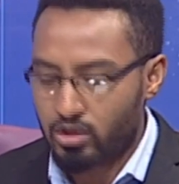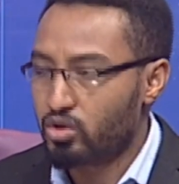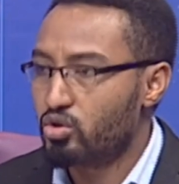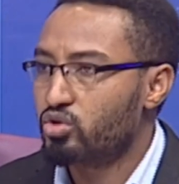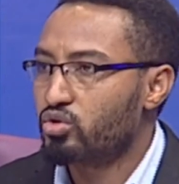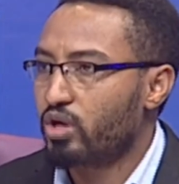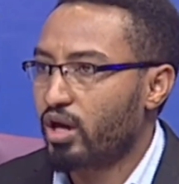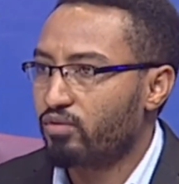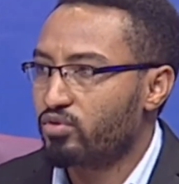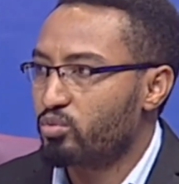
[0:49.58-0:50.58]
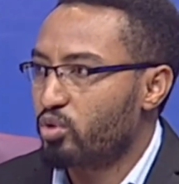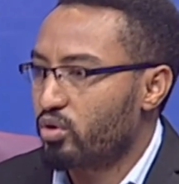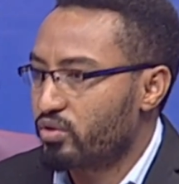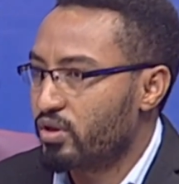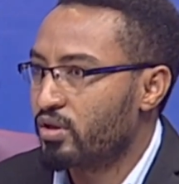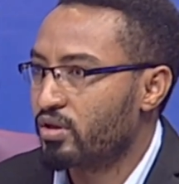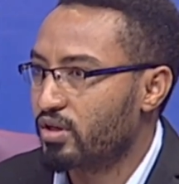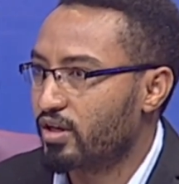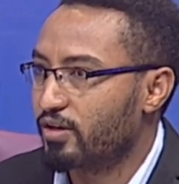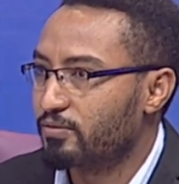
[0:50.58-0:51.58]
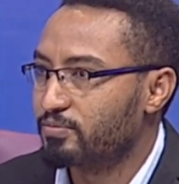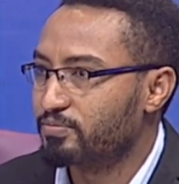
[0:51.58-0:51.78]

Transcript: Good to have you both here.